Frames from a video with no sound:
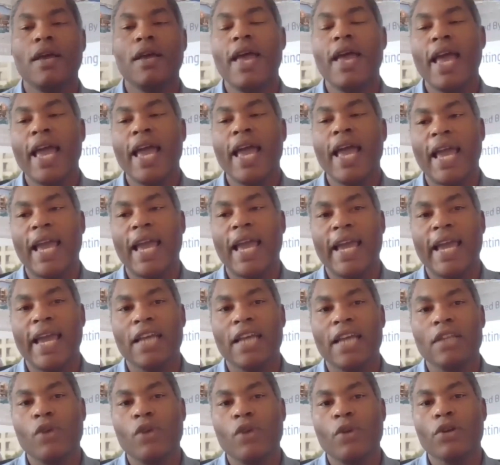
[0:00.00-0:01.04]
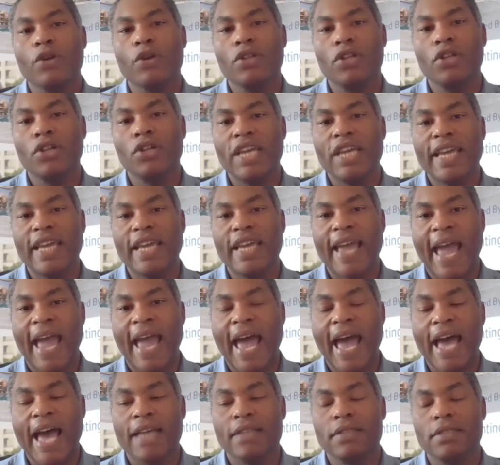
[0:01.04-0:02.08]
Wow. And we were looking
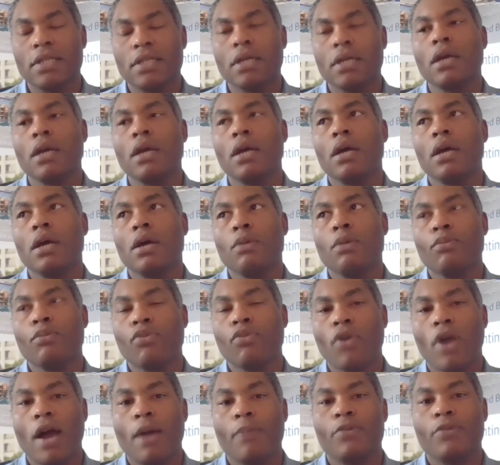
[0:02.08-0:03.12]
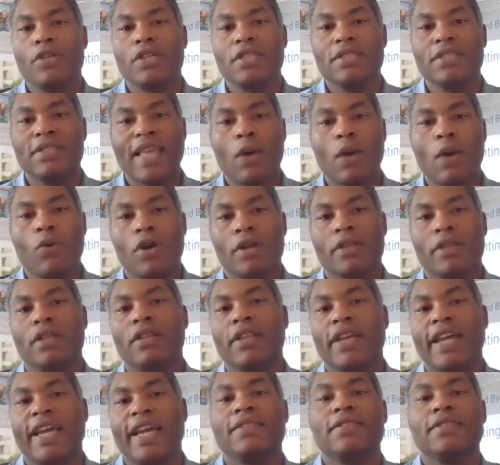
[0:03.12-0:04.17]
at properties that were on the
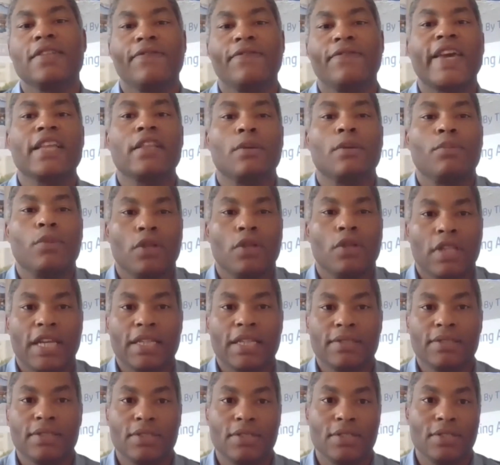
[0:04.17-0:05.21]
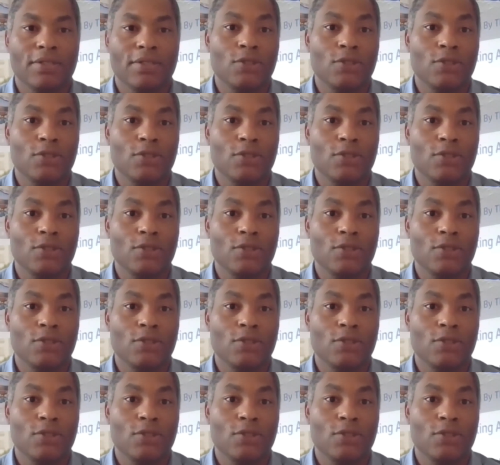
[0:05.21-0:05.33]
lands available list.